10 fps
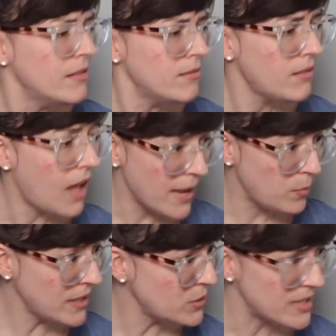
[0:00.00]
I
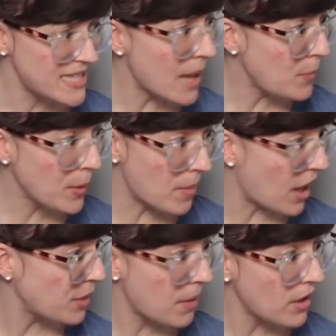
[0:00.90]
wonder, is that more
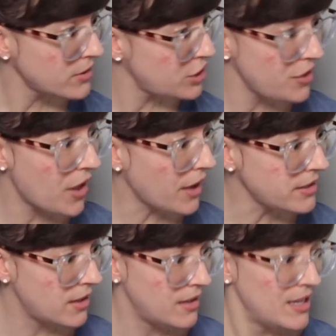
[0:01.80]
mothballs? she
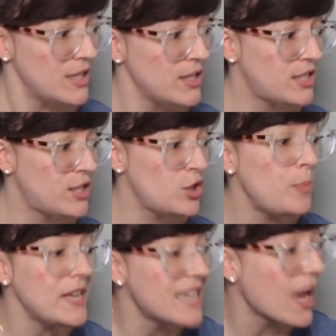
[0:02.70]
thought
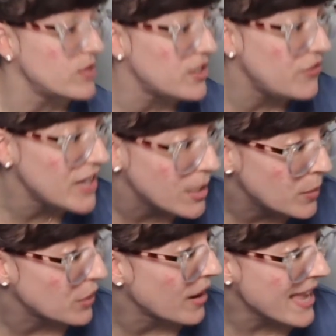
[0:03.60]
stooping down to feel it
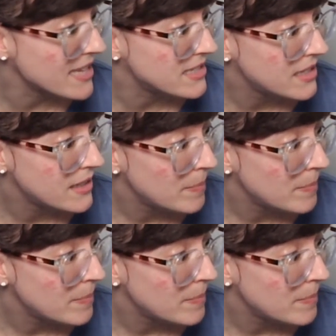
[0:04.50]
with her hand.